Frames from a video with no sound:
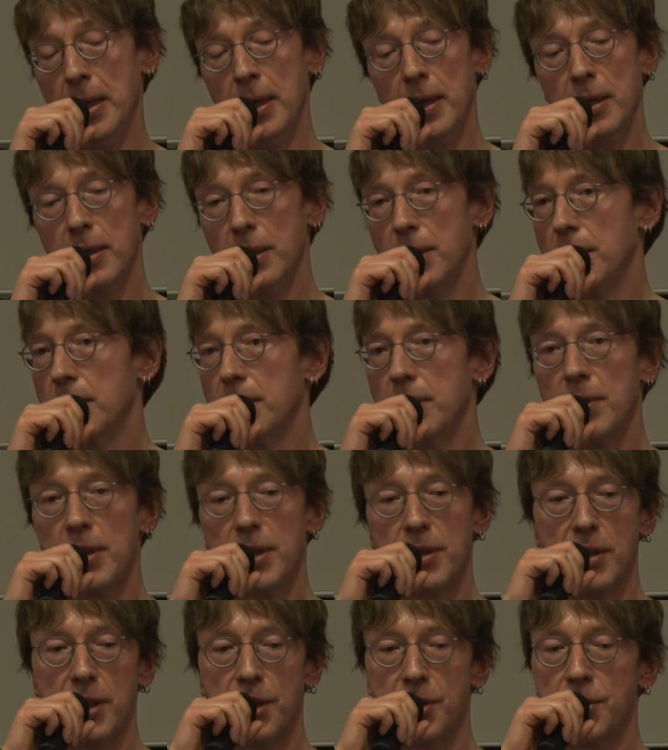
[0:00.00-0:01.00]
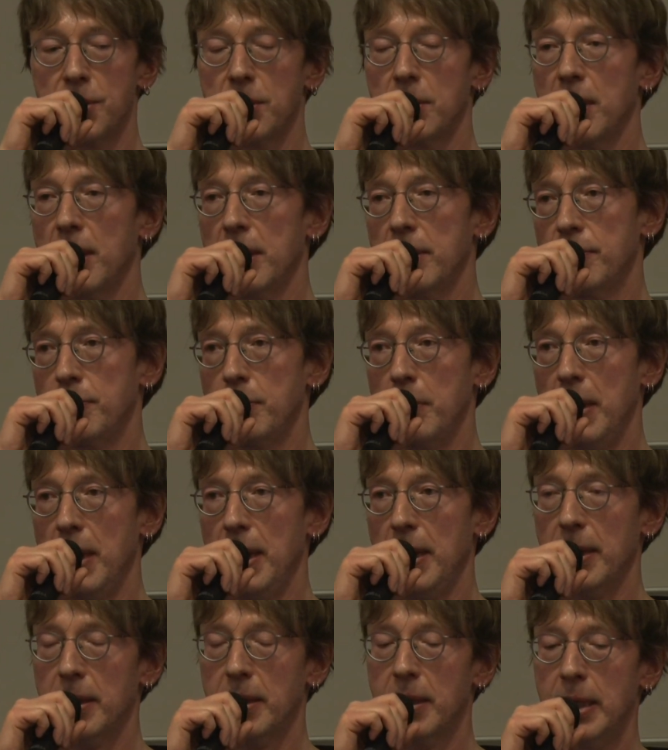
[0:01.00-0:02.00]
There's your life
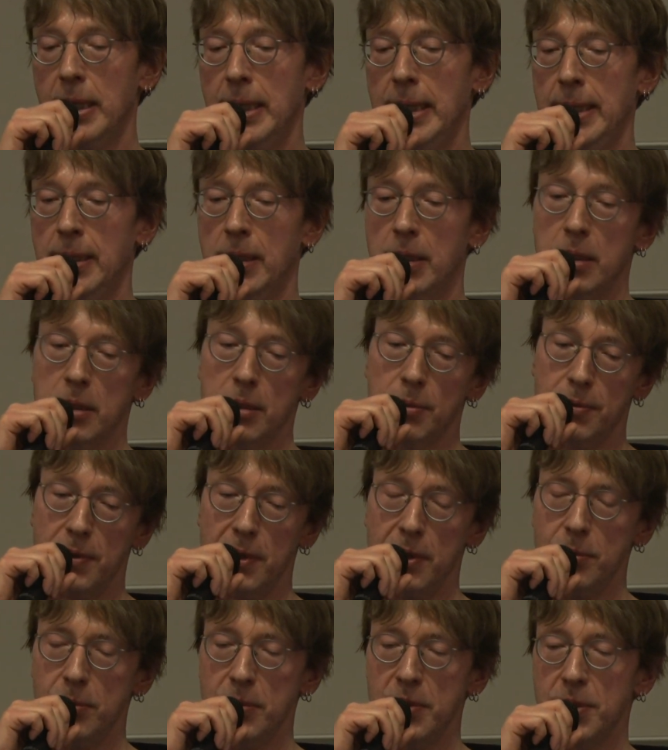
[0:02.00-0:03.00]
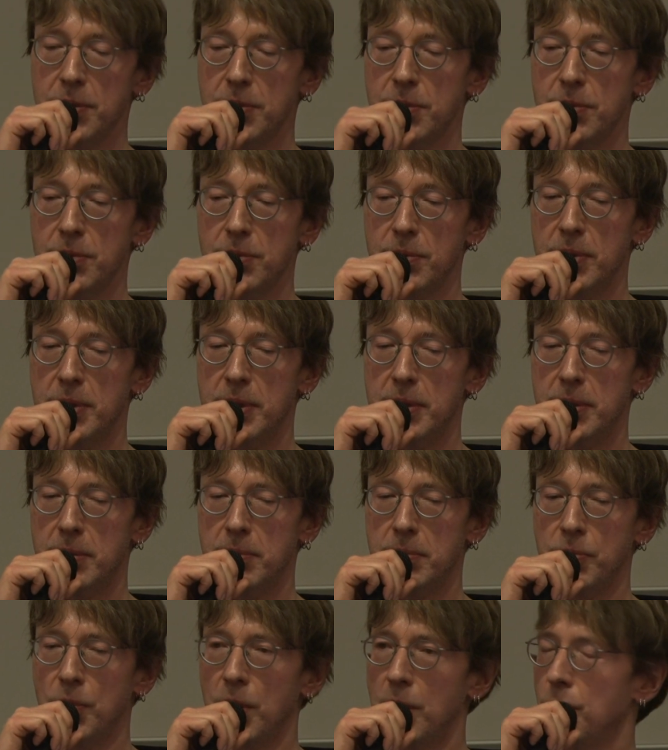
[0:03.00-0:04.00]
back. The problem is,
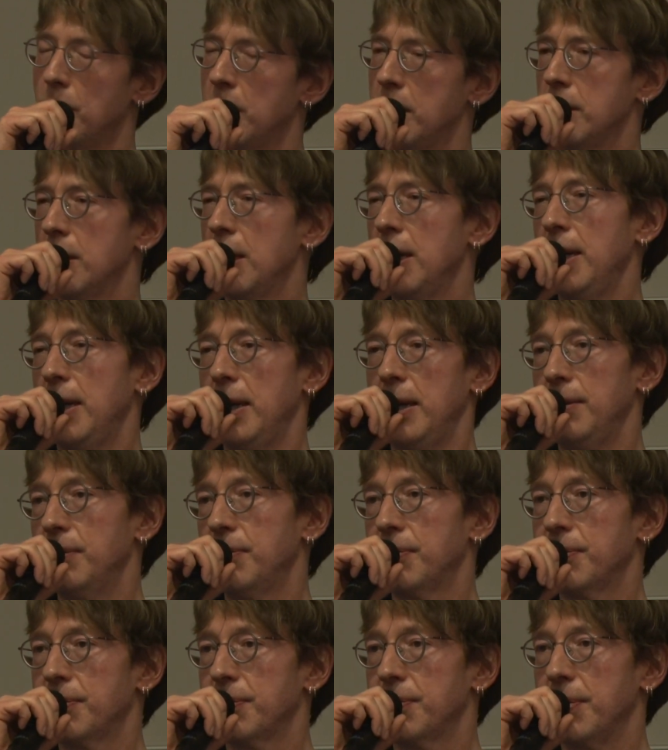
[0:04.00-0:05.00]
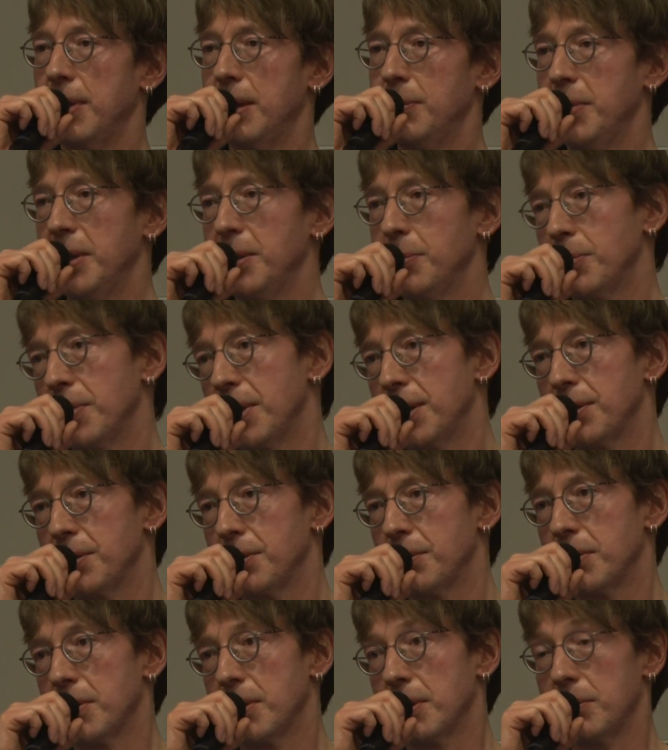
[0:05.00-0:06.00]
what life? I mean,
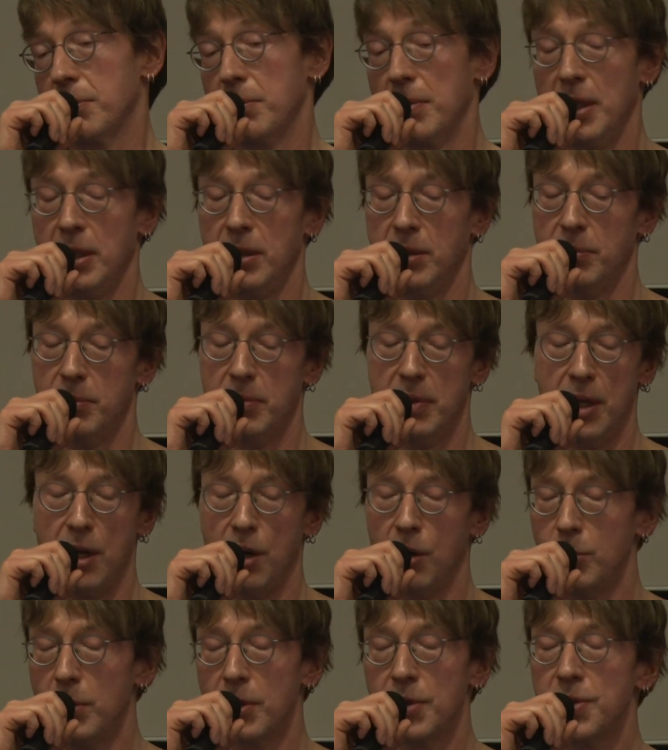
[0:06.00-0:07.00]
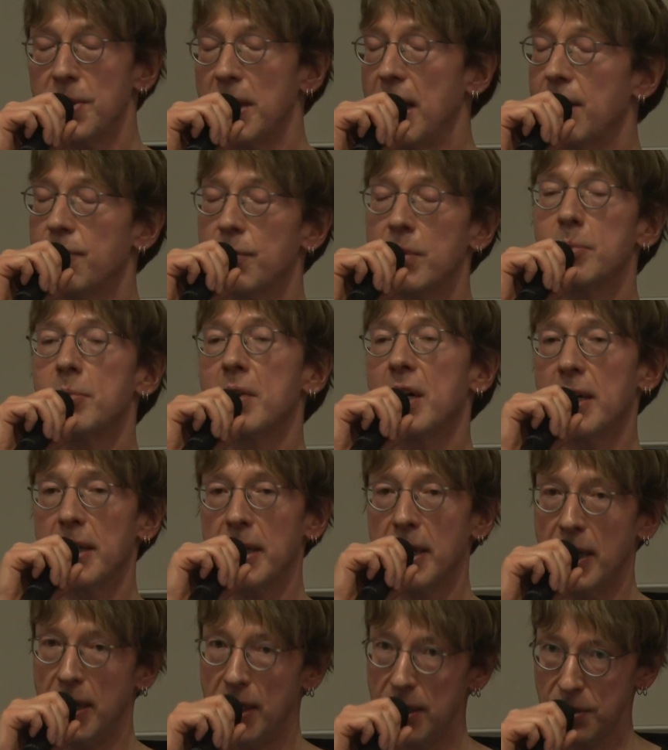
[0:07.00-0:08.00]
almost
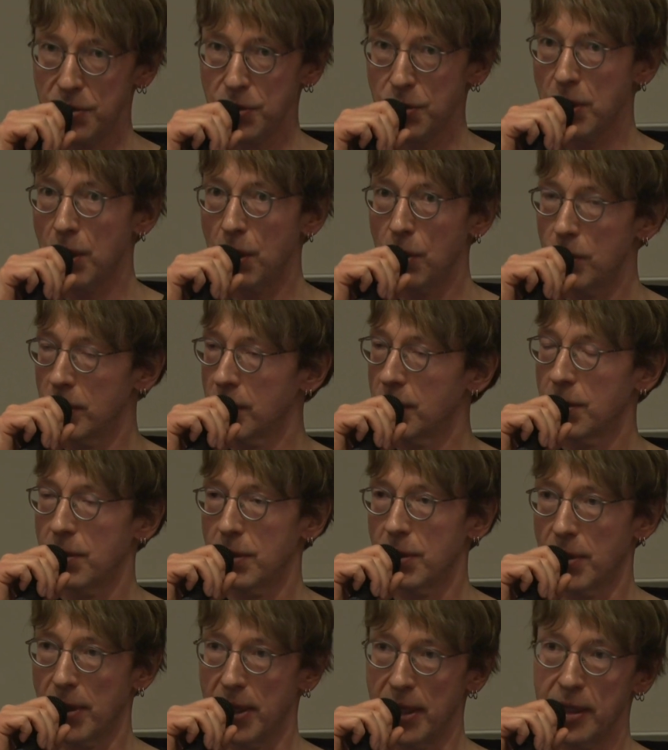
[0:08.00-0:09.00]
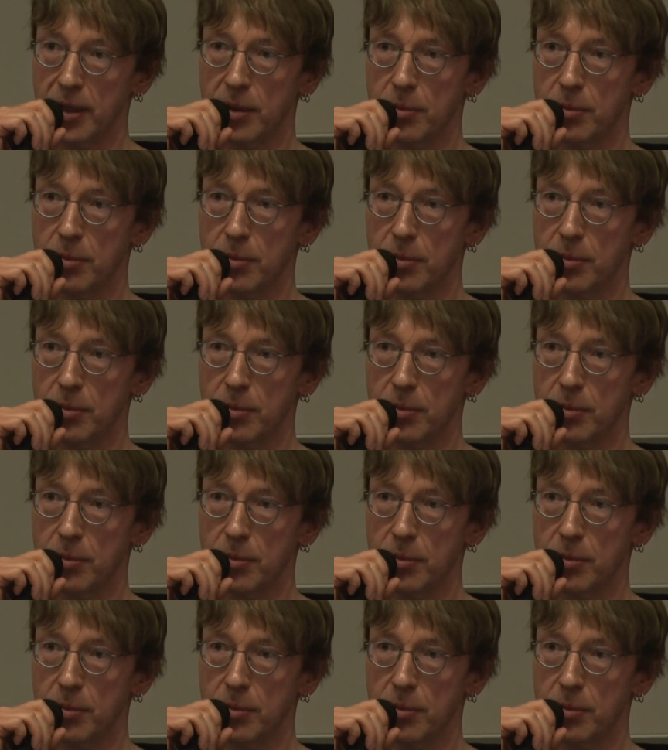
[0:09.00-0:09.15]
everybody has co-occurring